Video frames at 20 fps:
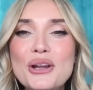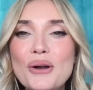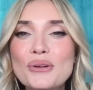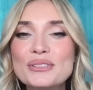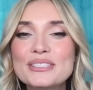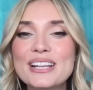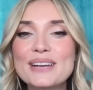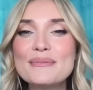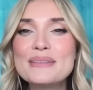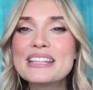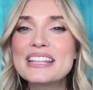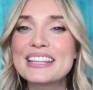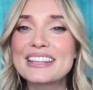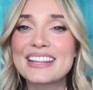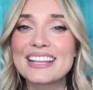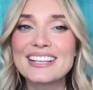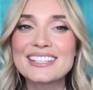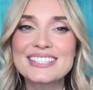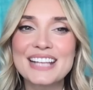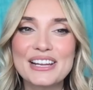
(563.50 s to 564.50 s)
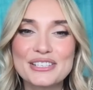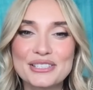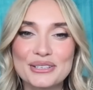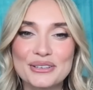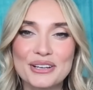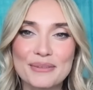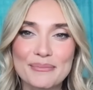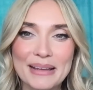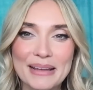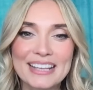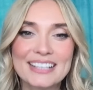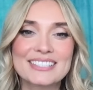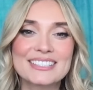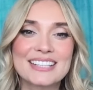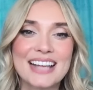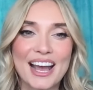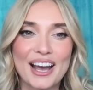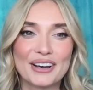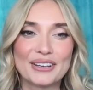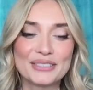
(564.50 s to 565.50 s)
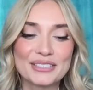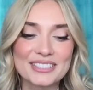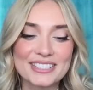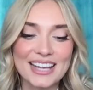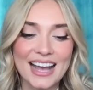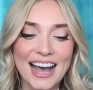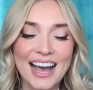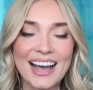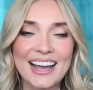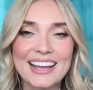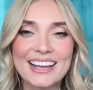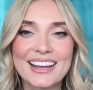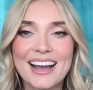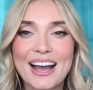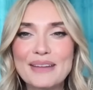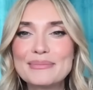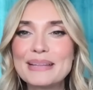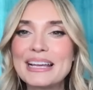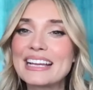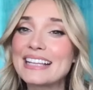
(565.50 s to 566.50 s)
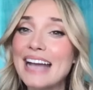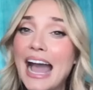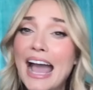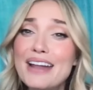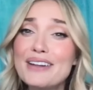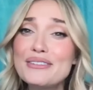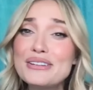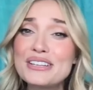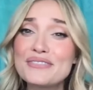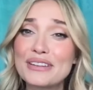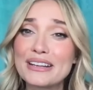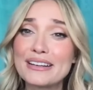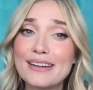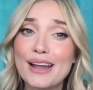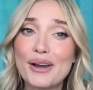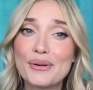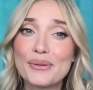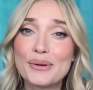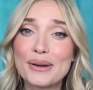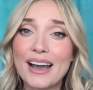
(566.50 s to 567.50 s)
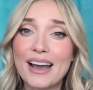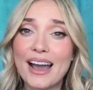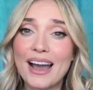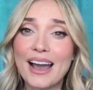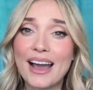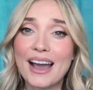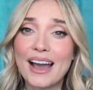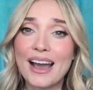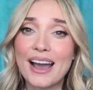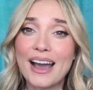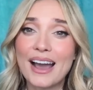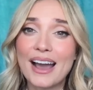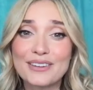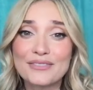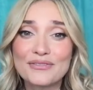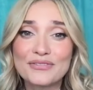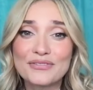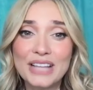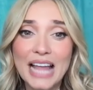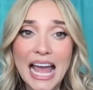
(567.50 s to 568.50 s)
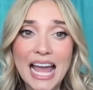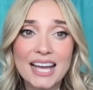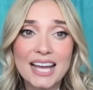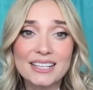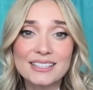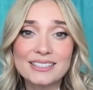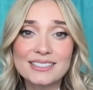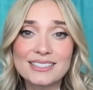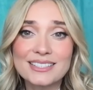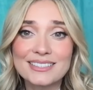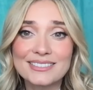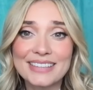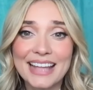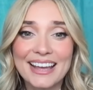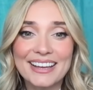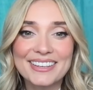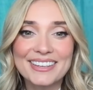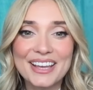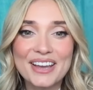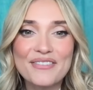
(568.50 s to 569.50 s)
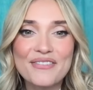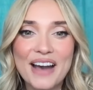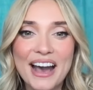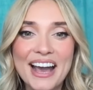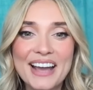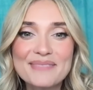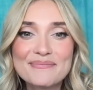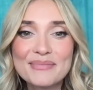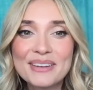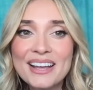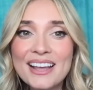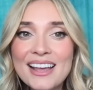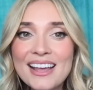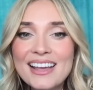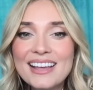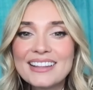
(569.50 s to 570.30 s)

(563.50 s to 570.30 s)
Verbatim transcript: you know, some of the things I do to make sounds, I I'm like I don't even know. I, this might get flagged. Like if I'm,